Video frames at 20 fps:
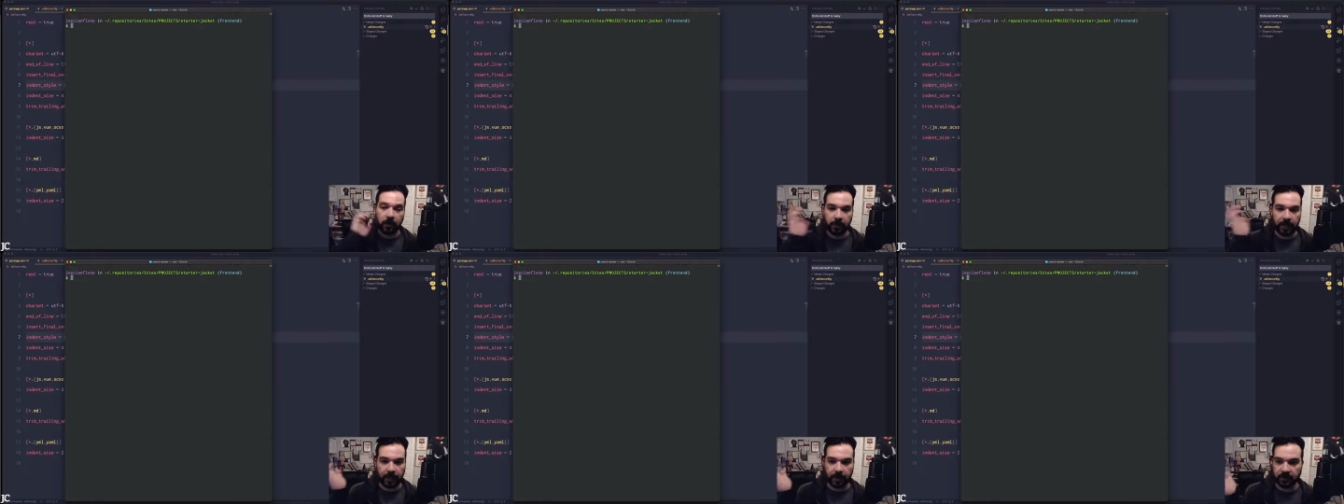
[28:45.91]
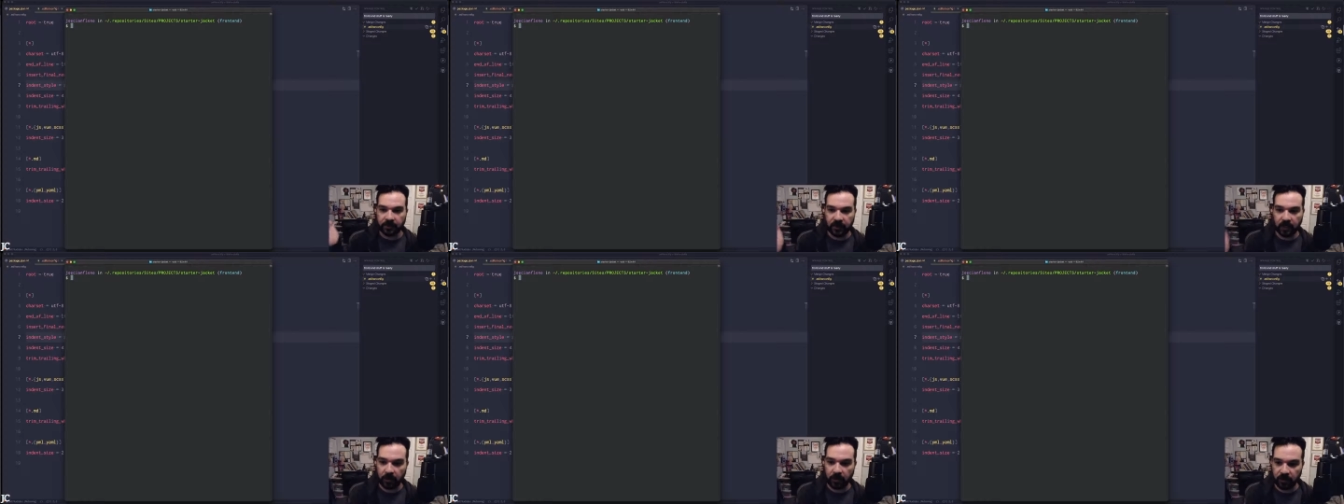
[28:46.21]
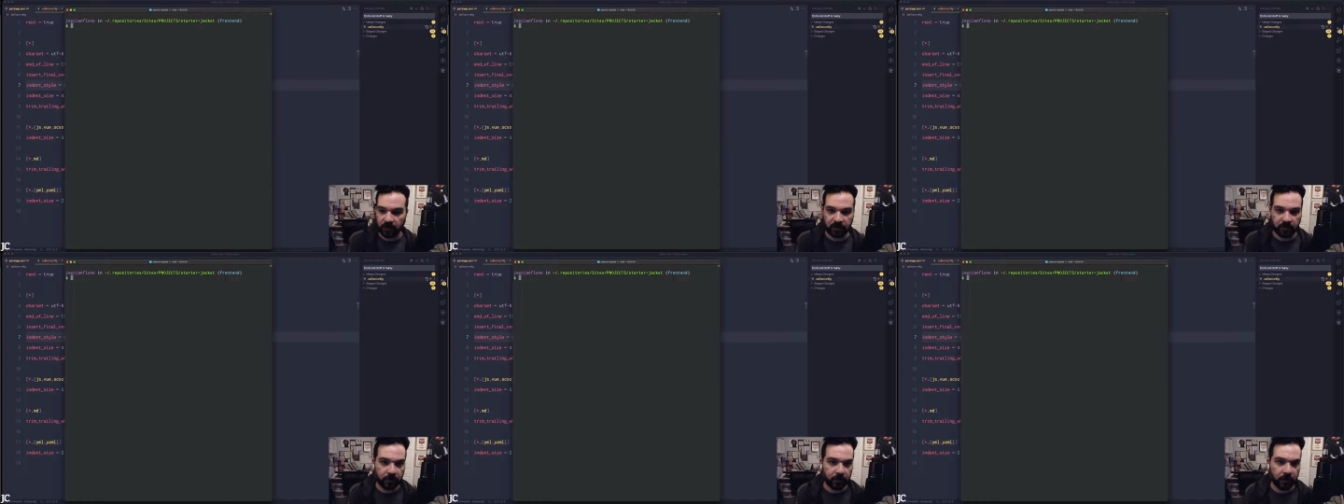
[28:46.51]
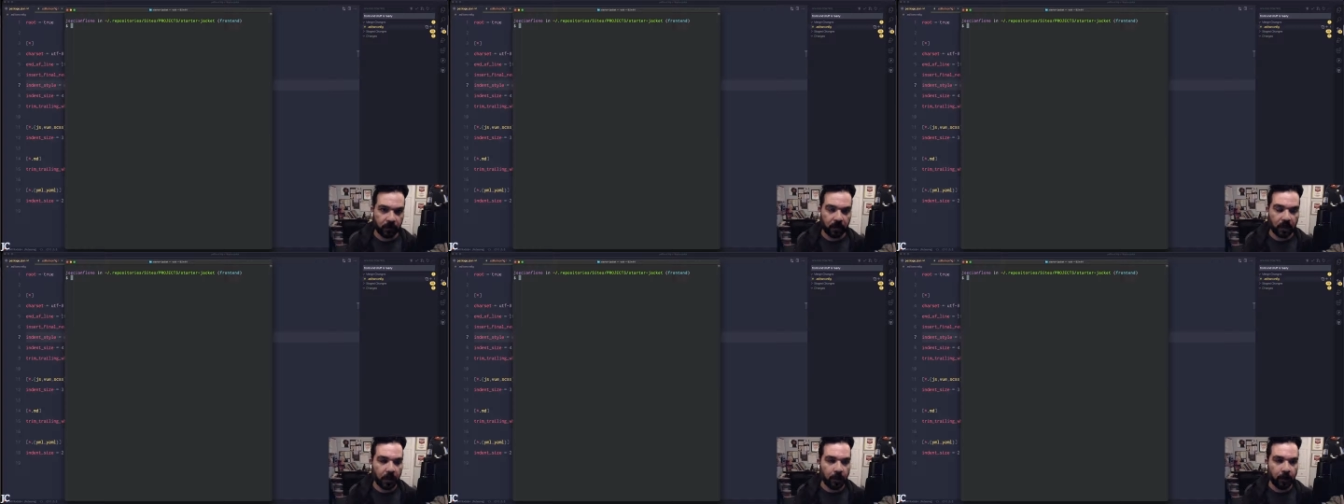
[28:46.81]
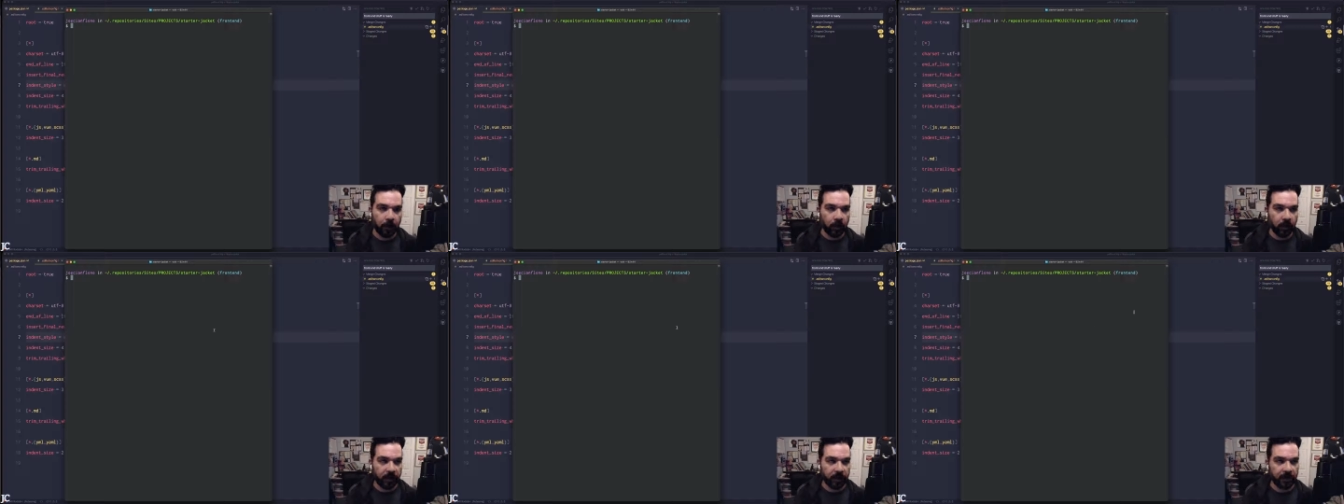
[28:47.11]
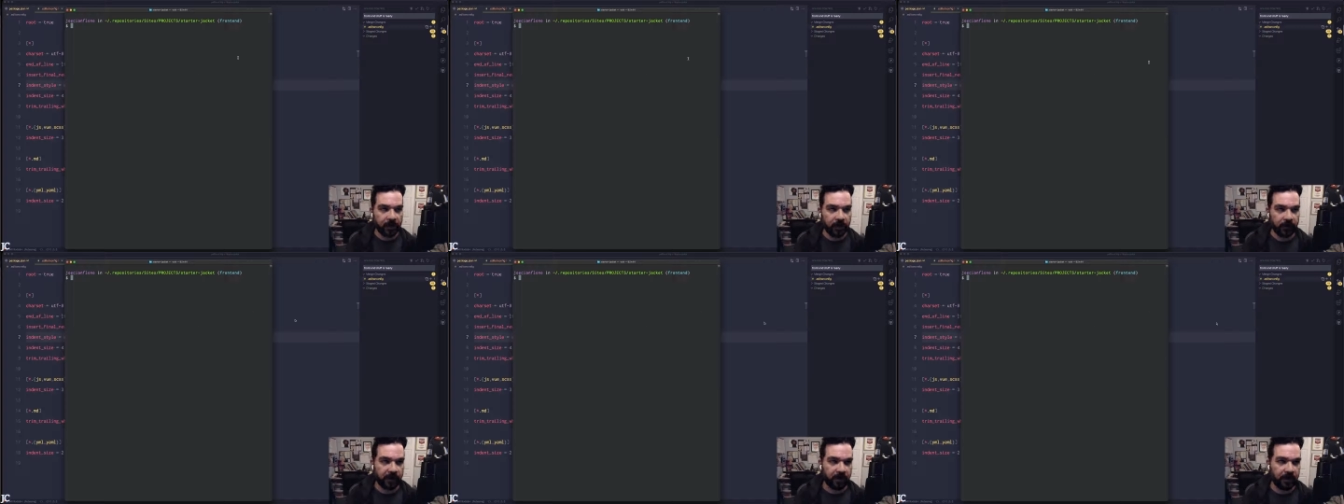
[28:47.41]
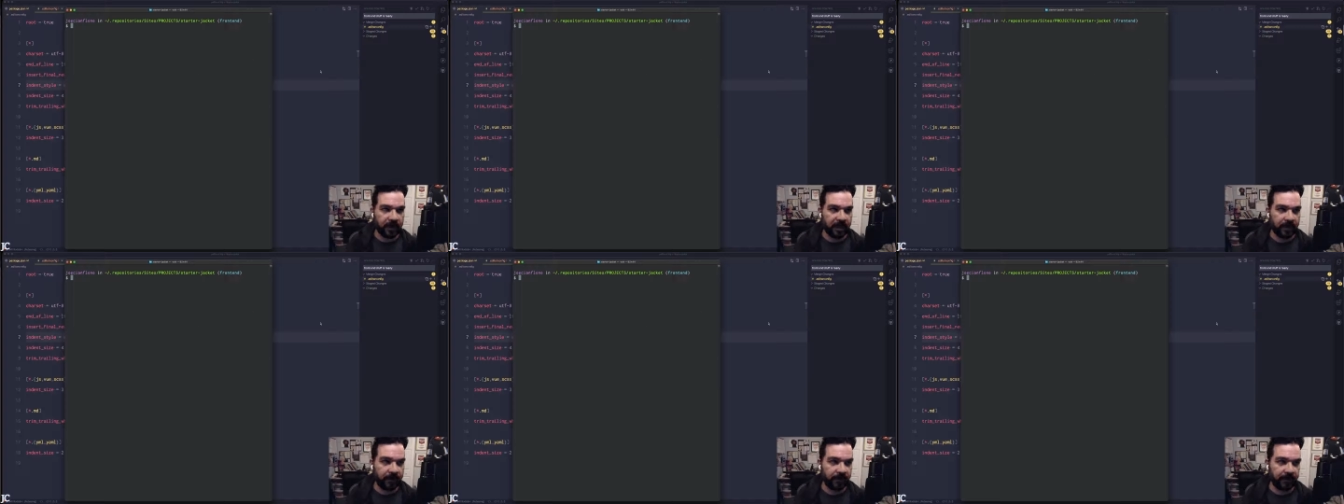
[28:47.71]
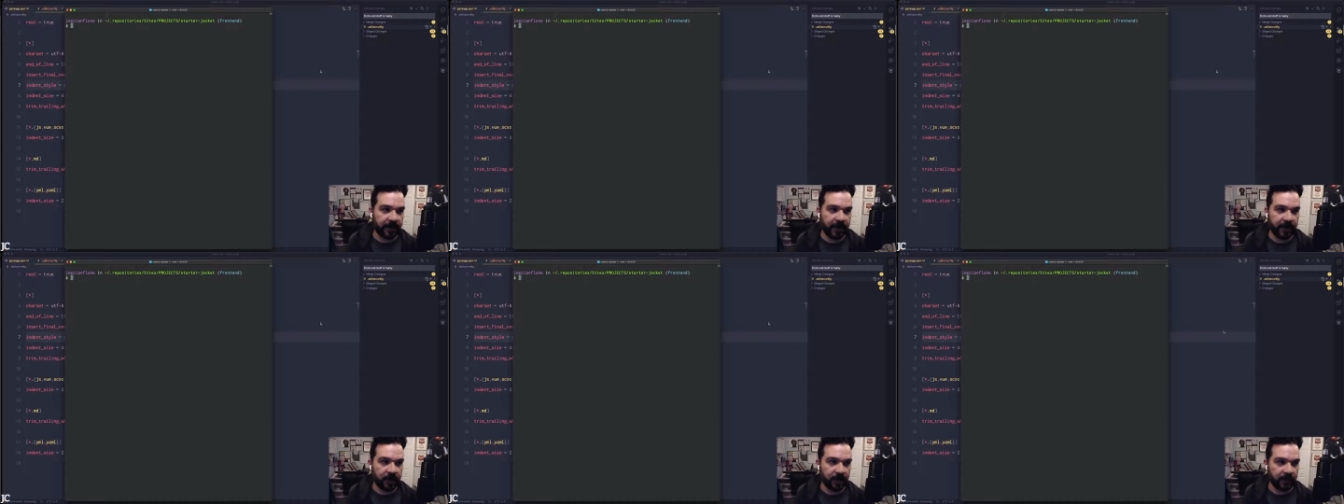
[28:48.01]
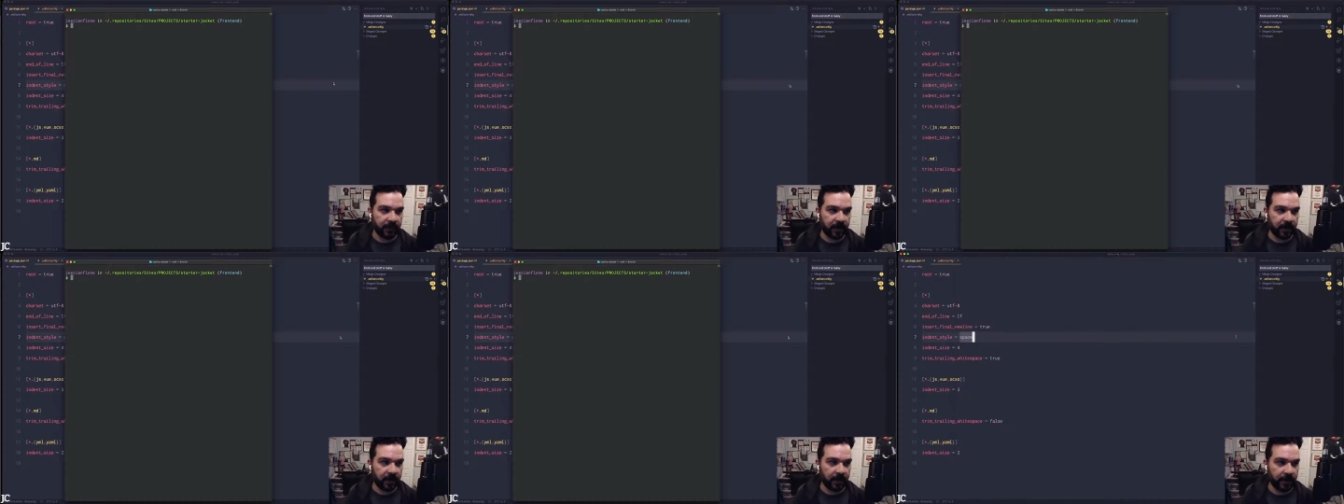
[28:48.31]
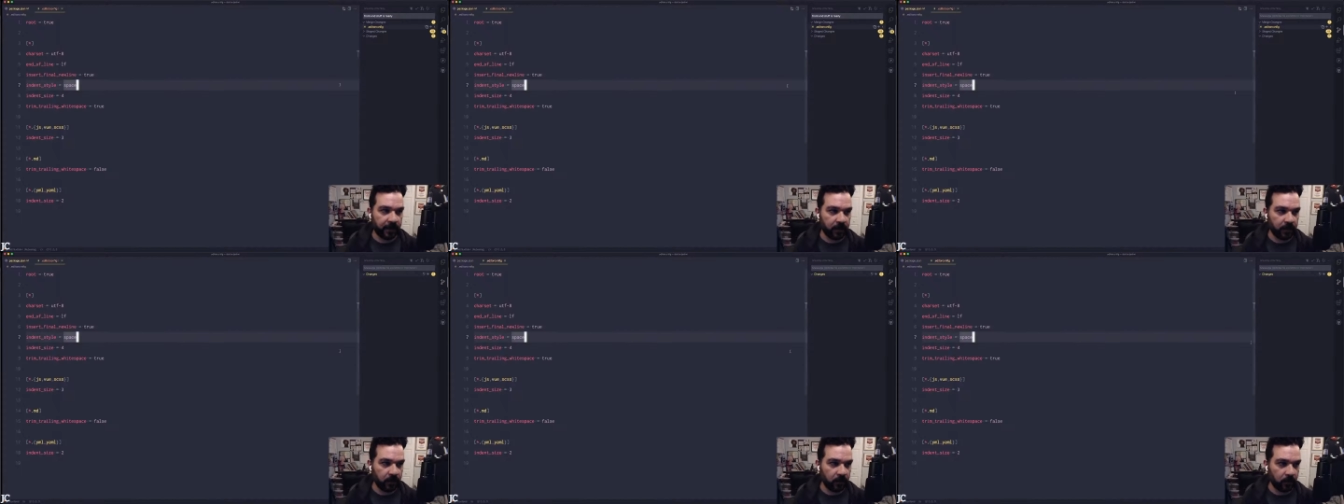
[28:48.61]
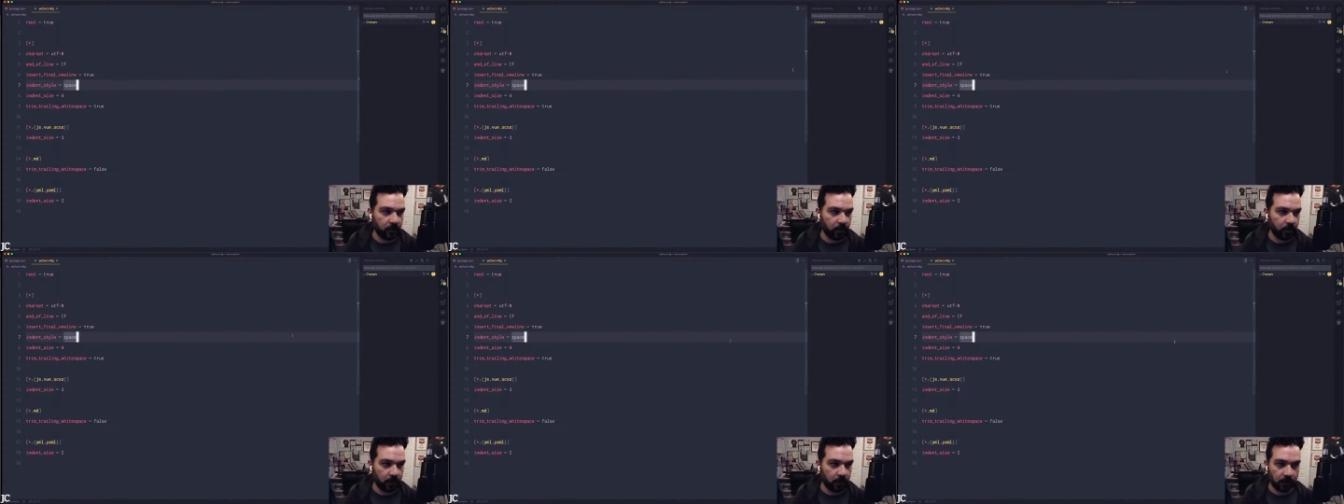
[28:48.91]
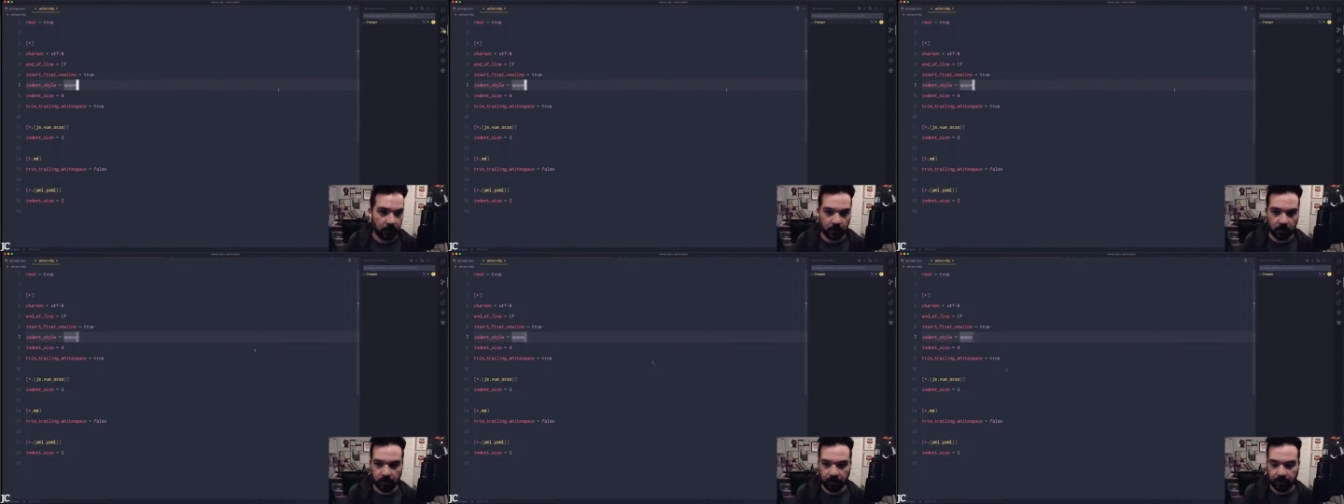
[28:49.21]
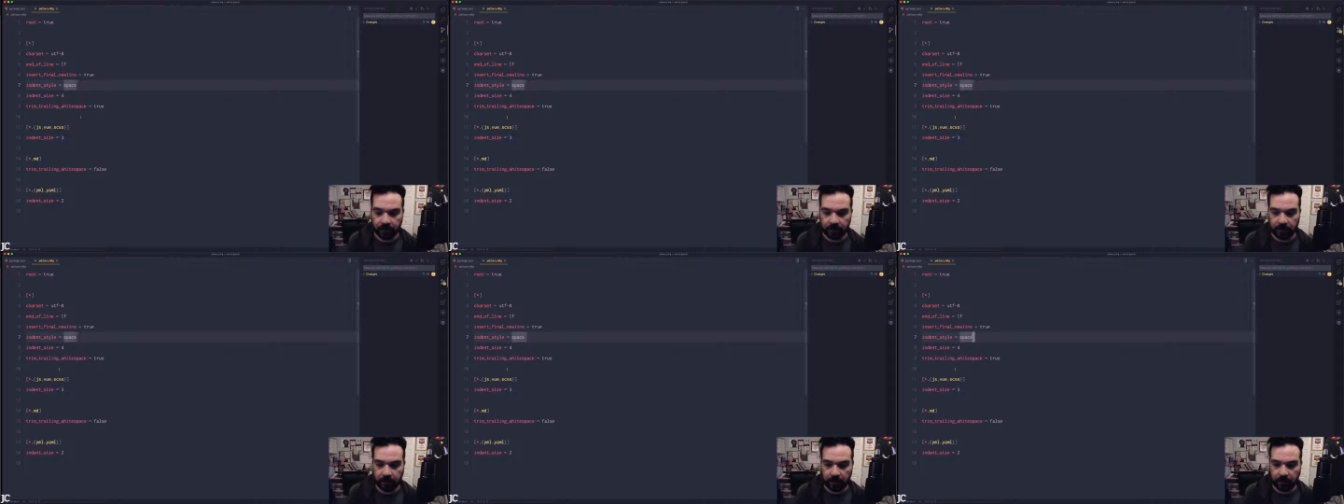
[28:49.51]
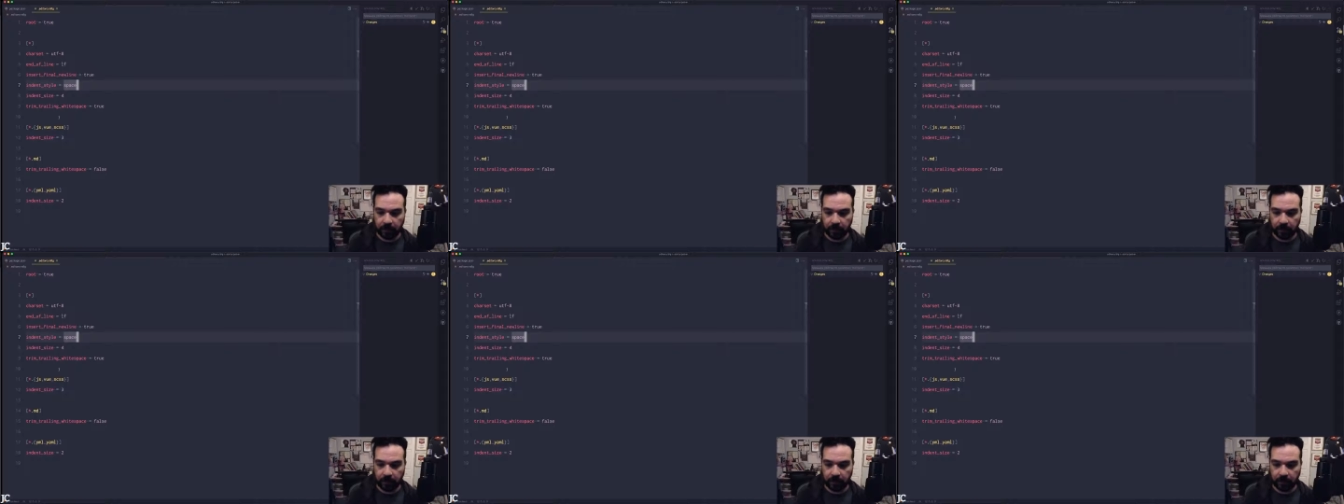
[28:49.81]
Yeah, so just pull it into your npm files and then you are golden there,